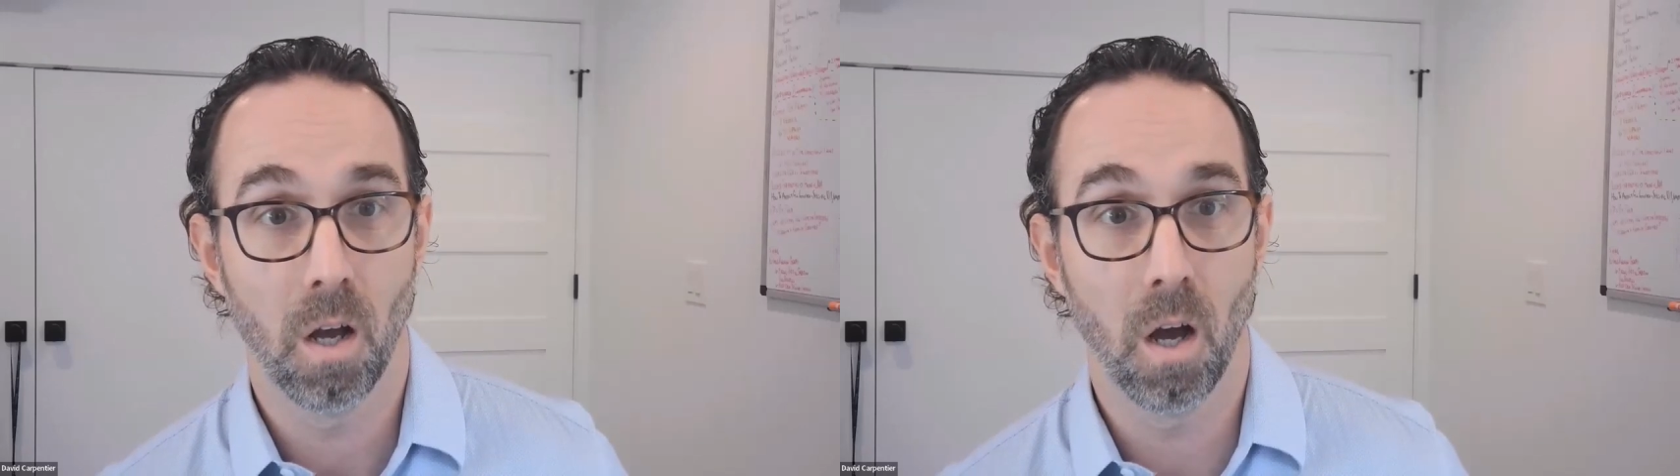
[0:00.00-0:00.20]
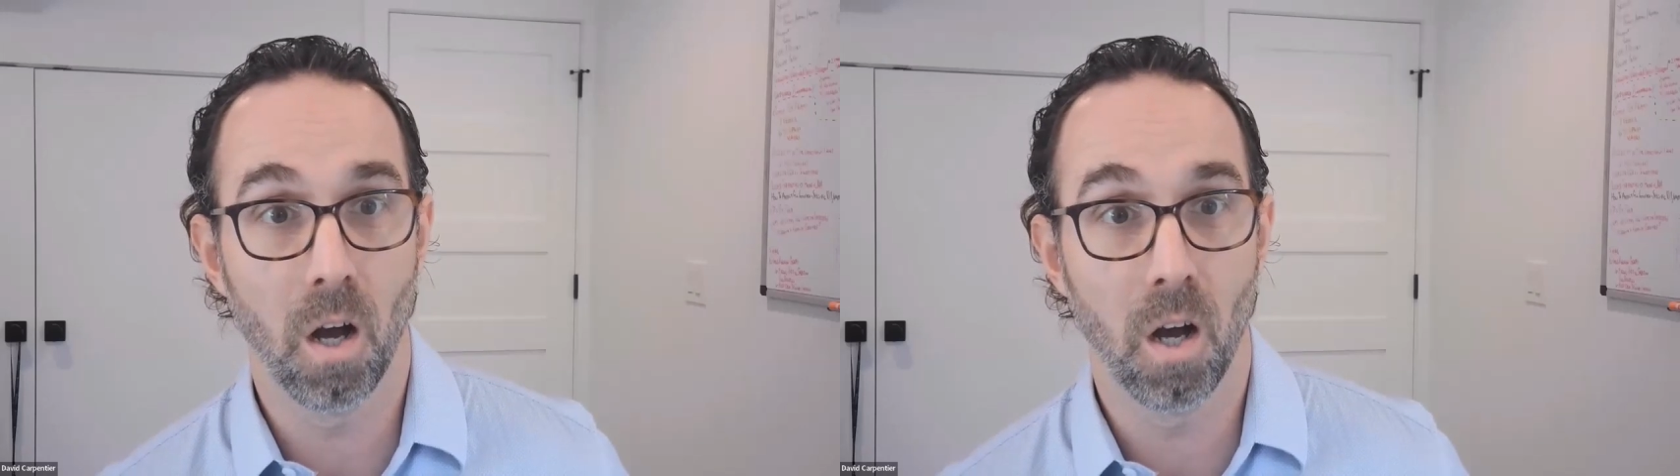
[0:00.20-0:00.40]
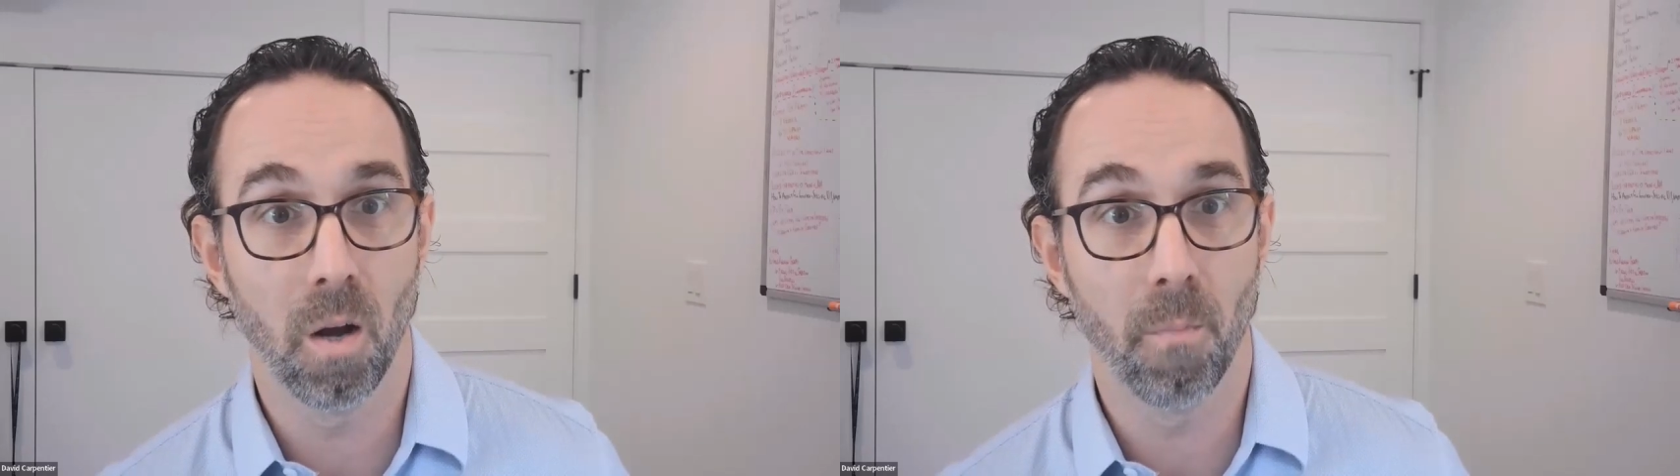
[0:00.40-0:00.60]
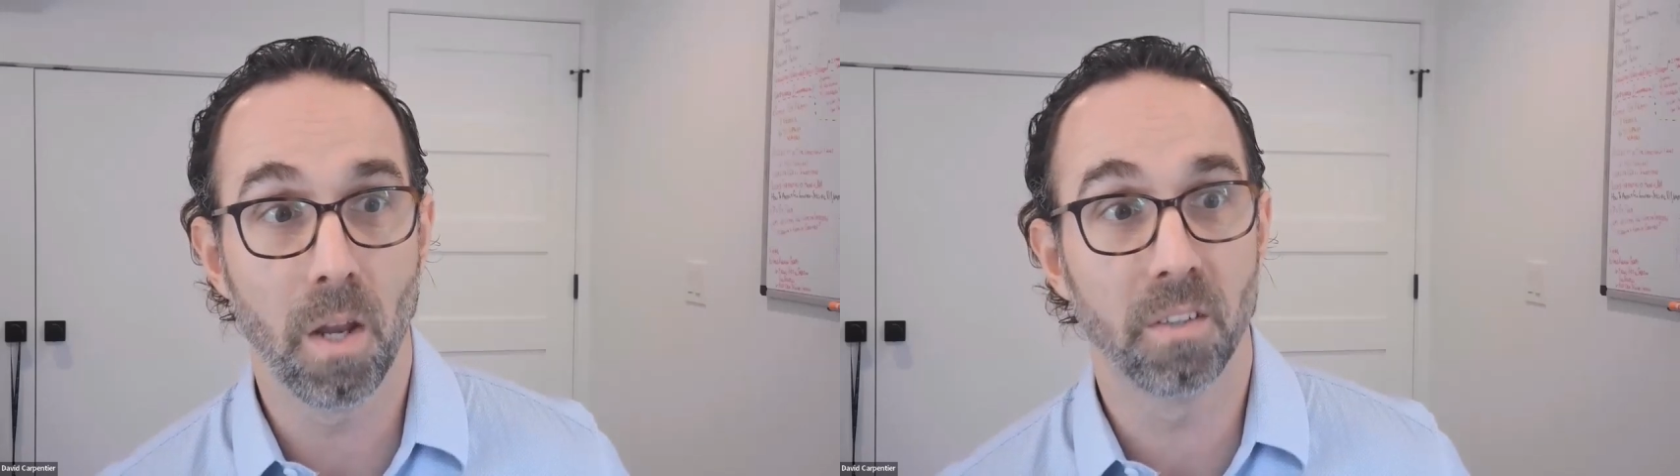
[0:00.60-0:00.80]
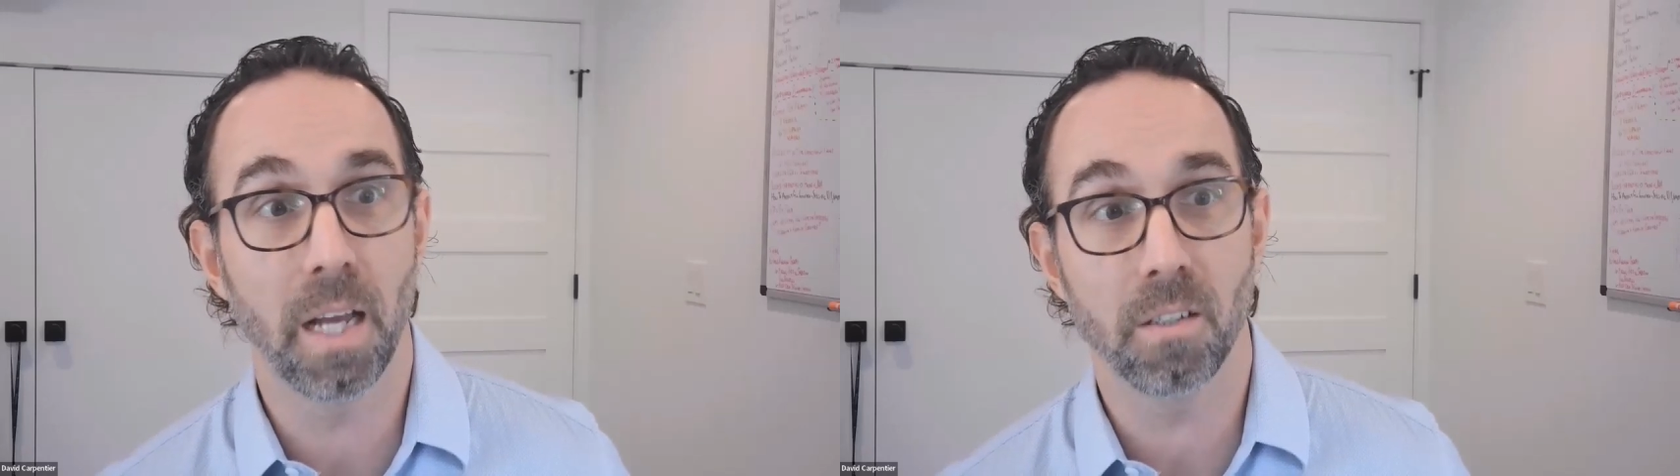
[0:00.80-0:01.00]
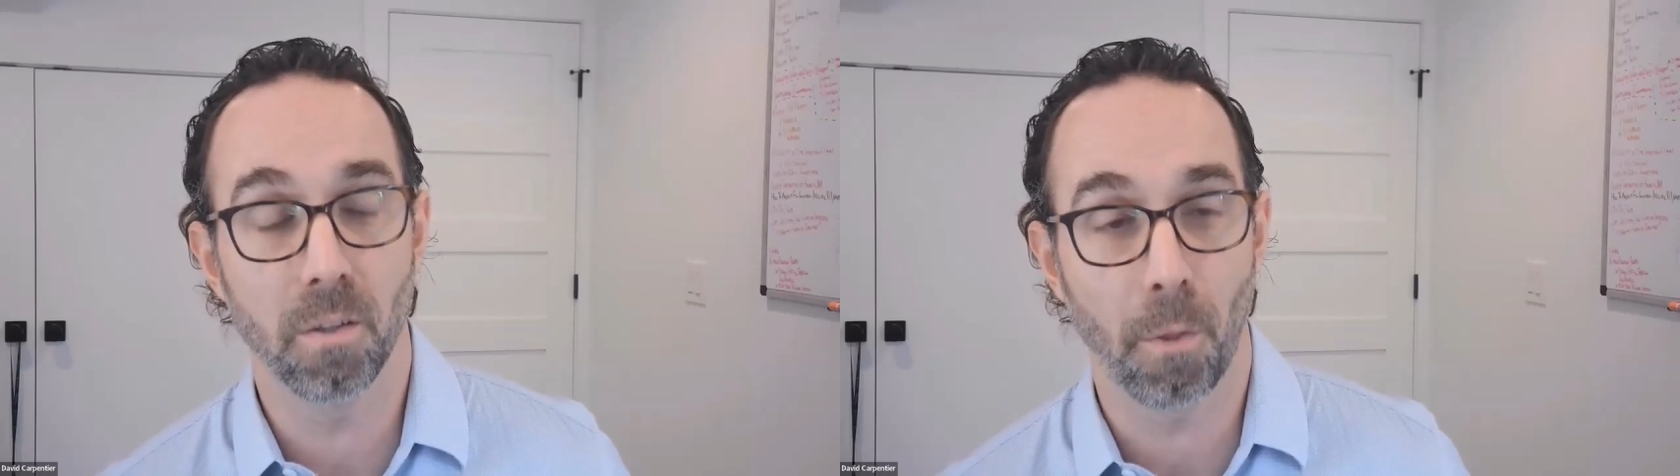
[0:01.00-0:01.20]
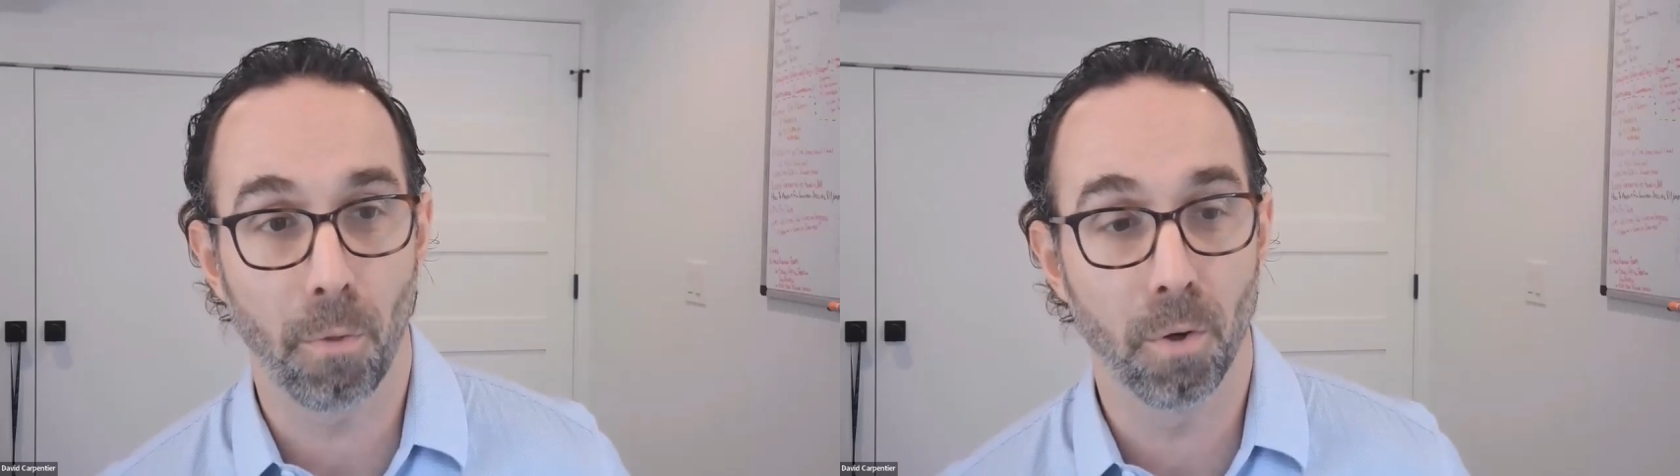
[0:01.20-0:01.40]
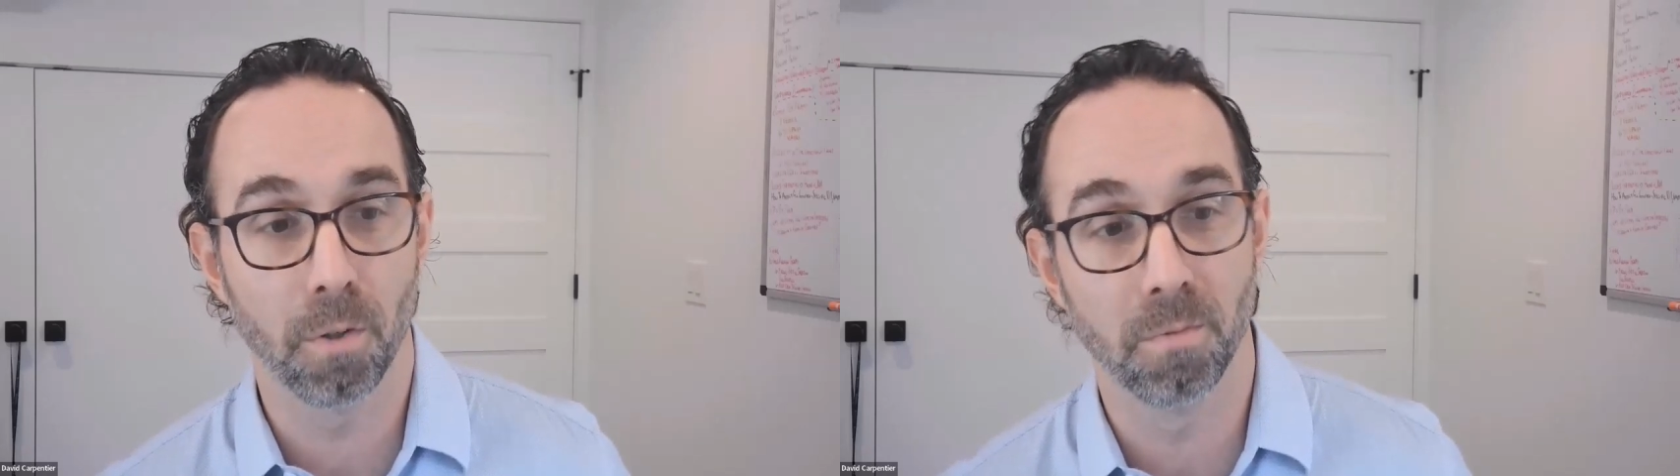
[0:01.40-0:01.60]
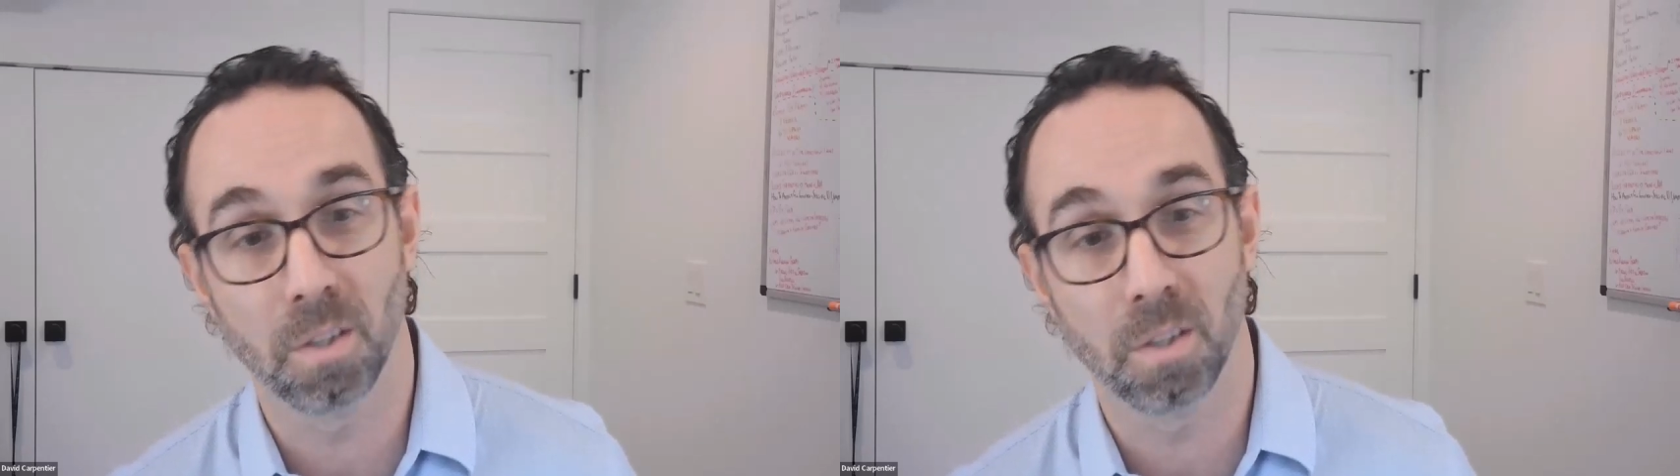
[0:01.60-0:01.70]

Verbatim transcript: And it's actually the third,